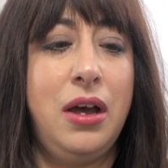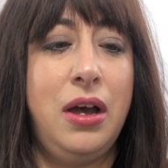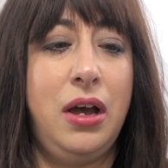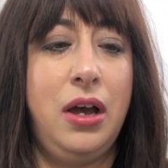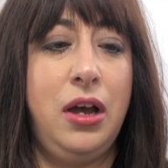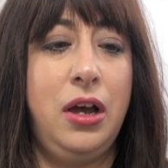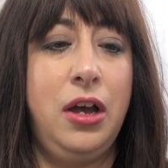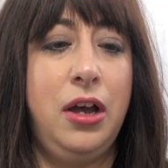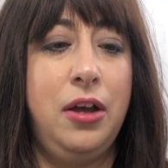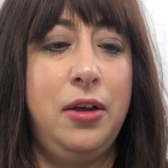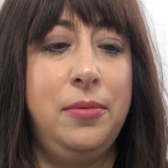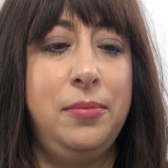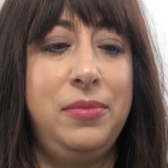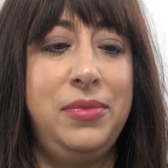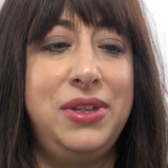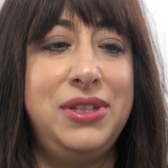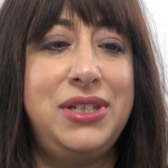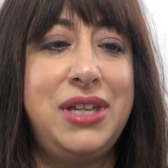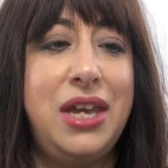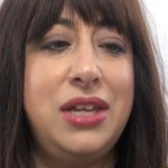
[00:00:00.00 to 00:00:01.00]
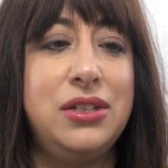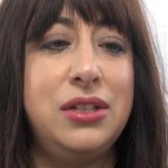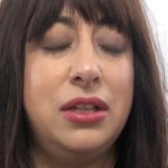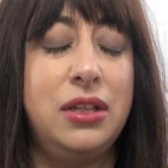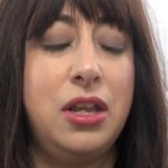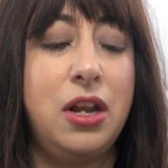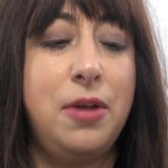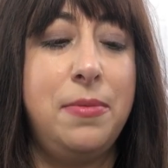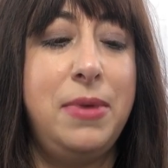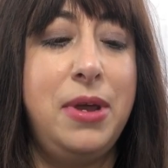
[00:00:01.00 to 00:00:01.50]
This has a
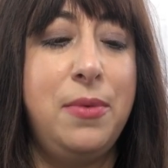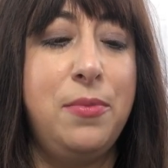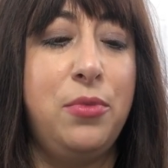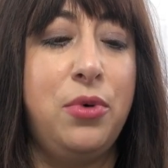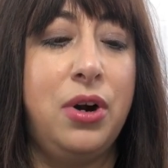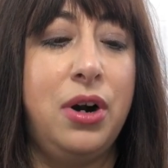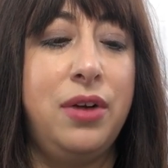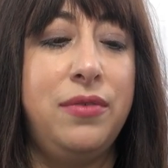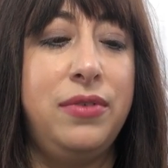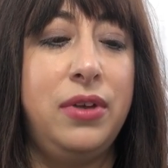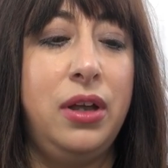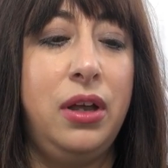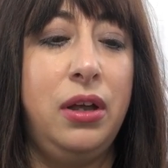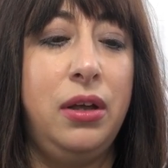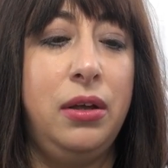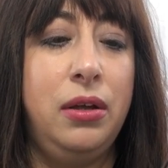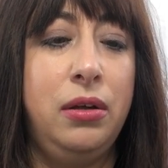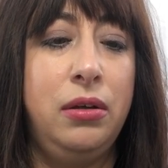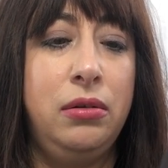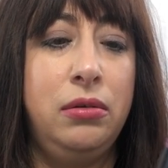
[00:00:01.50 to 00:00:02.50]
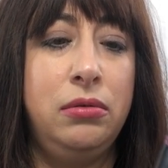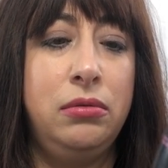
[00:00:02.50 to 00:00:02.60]
little bit more of a,